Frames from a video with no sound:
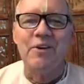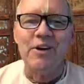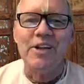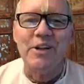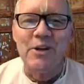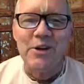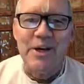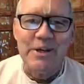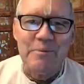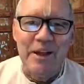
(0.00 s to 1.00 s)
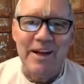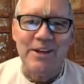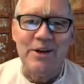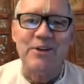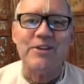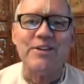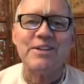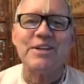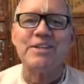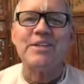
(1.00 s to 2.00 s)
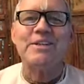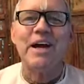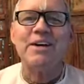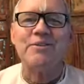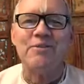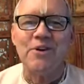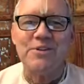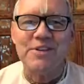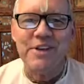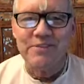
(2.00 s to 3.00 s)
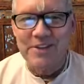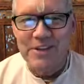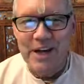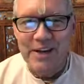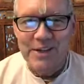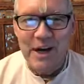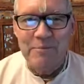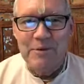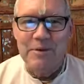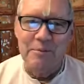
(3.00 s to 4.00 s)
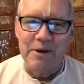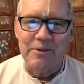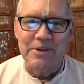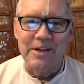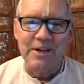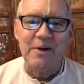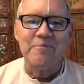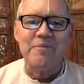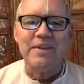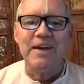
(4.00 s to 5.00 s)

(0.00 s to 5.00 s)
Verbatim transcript: Very clearly explained here in the 62nd verse of the second chapter of the Bhagavad Gita.